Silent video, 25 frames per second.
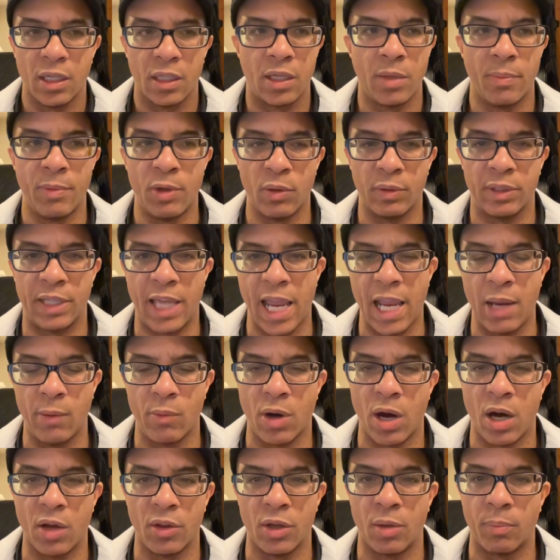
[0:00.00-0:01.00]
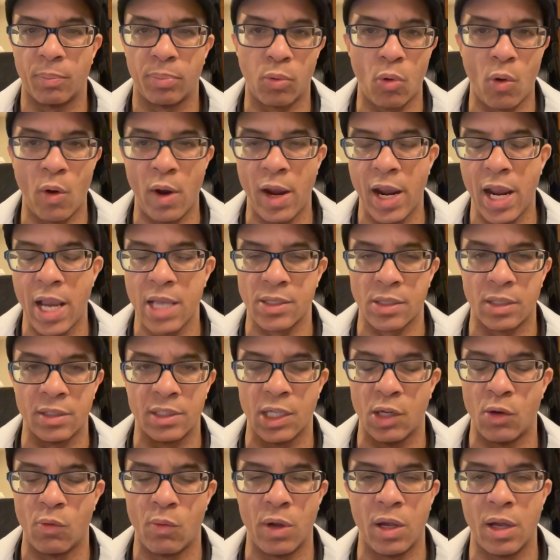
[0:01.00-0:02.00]
communicating with other employees or
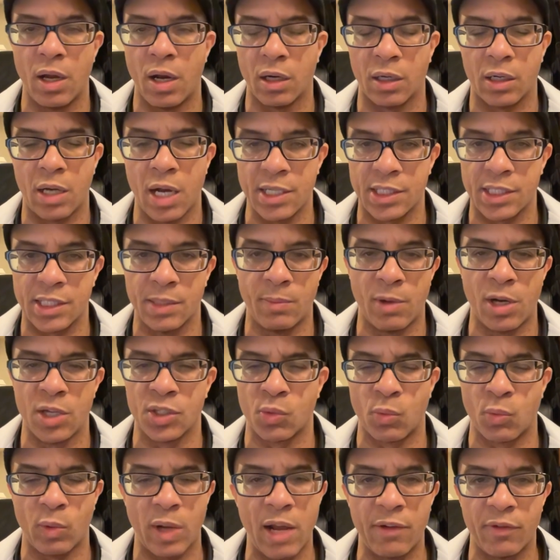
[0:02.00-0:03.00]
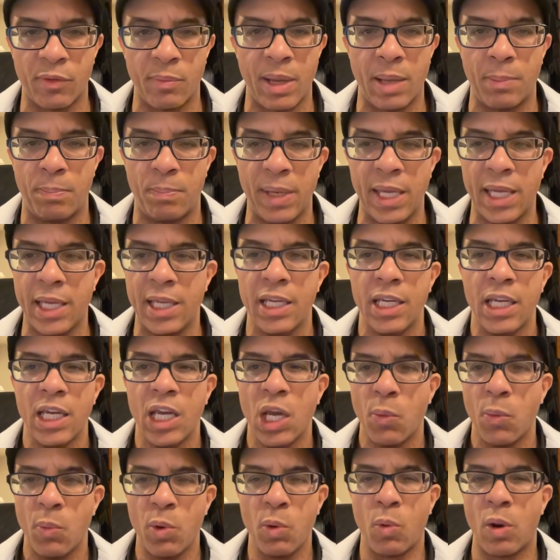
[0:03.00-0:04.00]
dealing with uh, customers, whatever it may be,
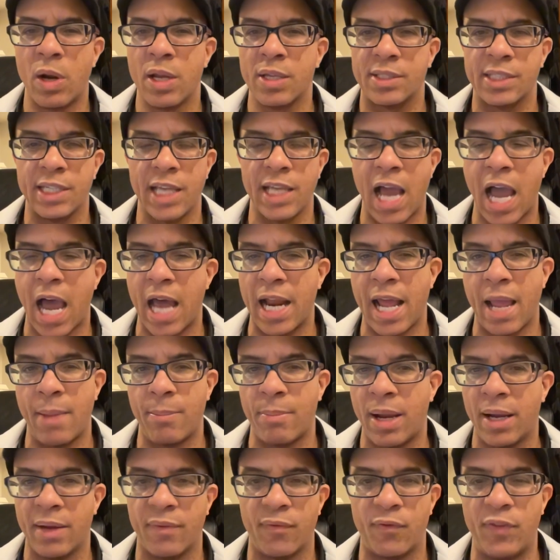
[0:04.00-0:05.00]
we want to see how that might